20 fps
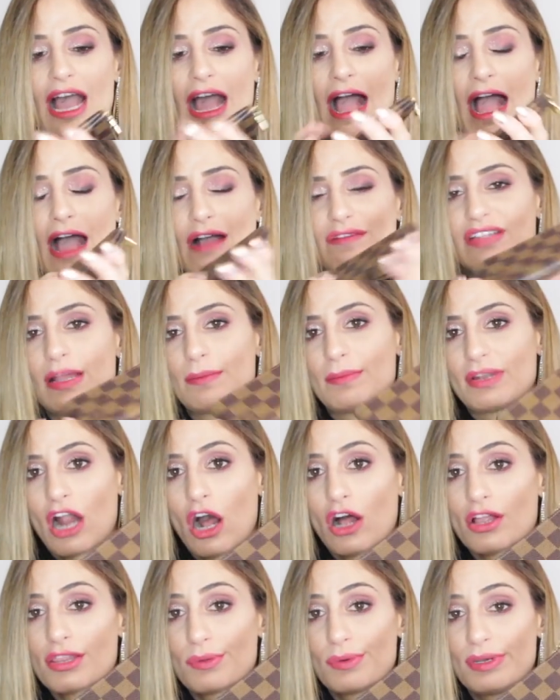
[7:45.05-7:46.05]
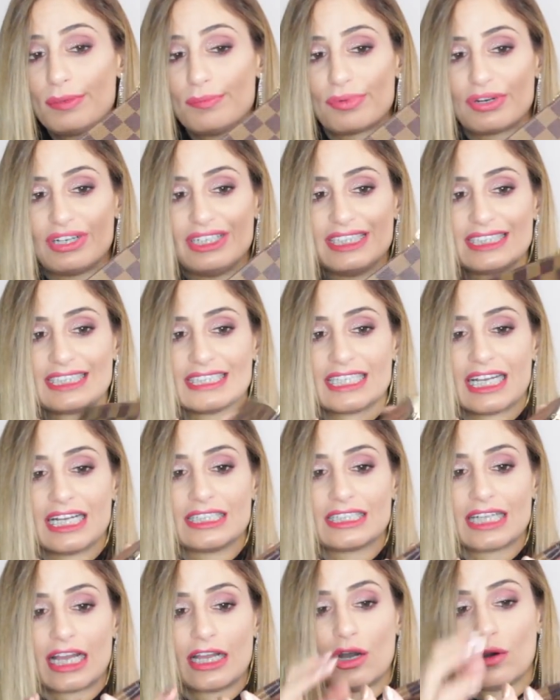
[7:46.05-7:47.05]
I have them in all three prints,
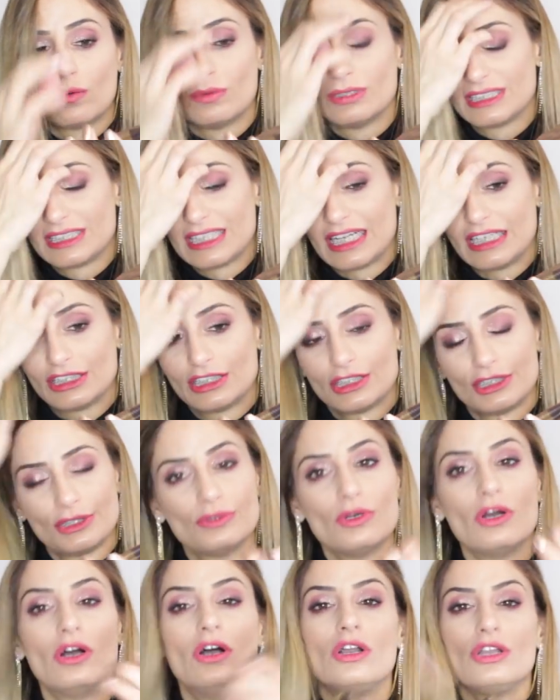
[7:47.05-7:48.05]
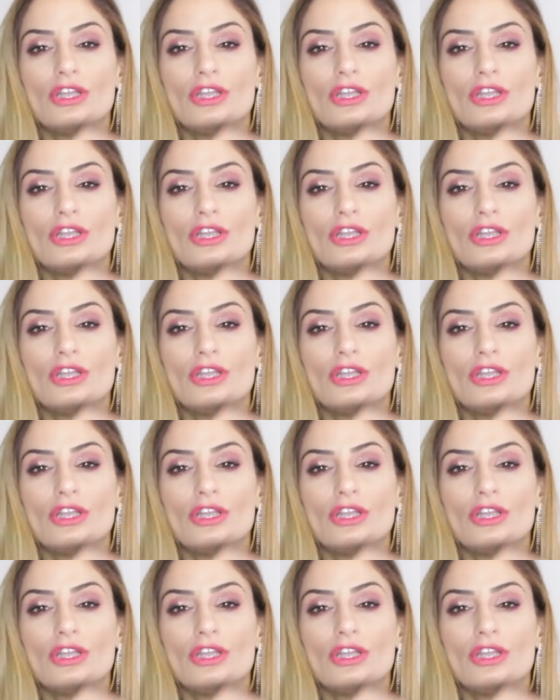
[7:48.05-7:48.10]
and I always tend to,